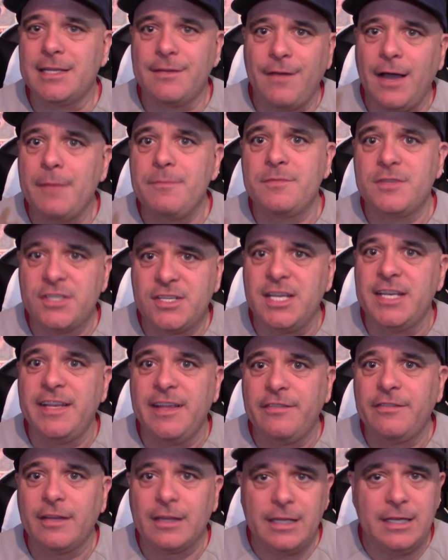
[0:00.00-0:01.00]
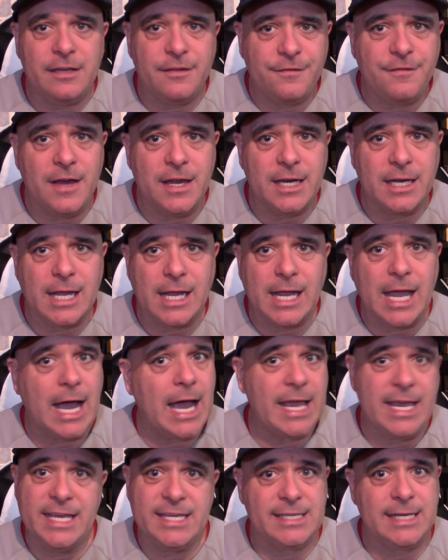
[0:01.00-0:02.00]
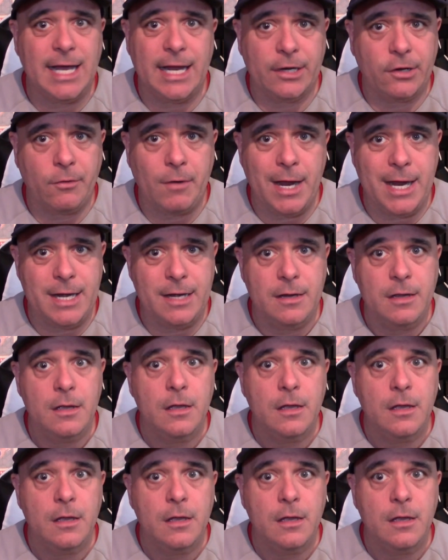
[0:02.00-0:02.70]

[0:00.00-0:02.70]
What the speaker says: If I'm statistically defending a guy, he's not great.